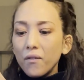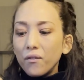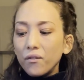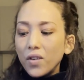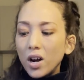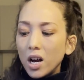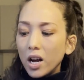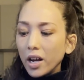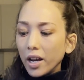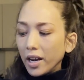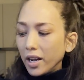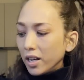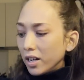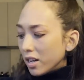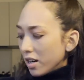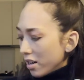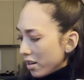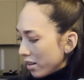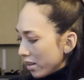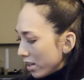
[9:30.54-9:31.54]

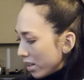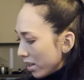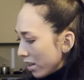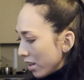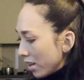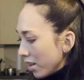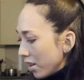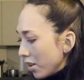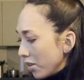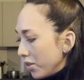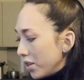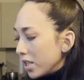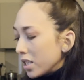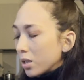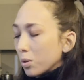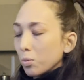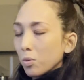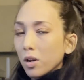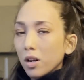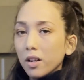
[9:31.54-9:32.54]
fine.
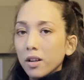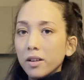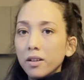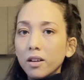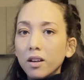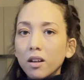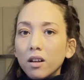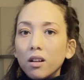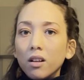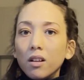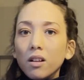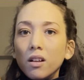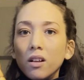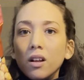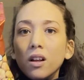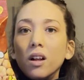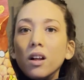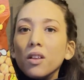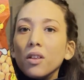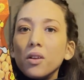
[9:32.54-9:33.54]
This one,
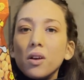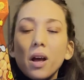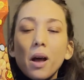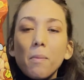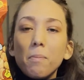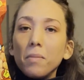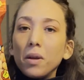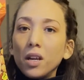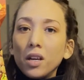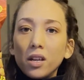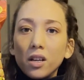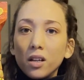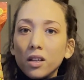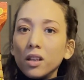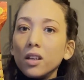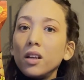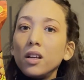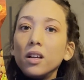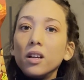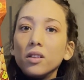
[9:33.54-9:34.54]

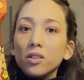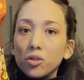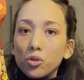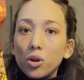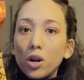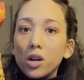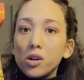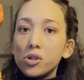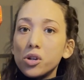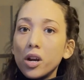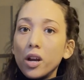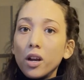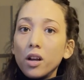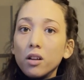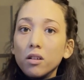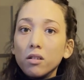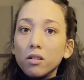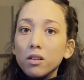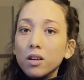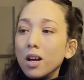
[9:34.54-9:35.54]
immediately in the trash
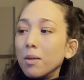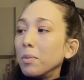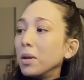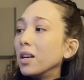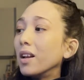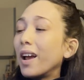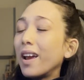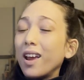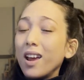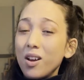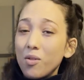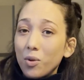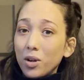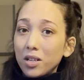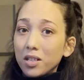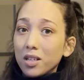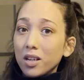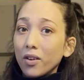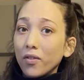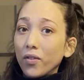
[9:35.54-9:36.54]
can. I mean, I hate
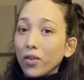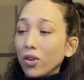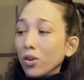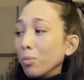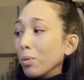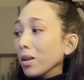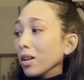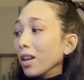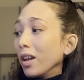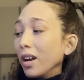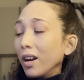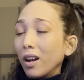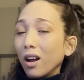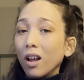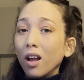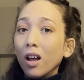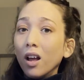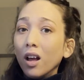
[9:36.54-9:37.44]
wasting food, but like,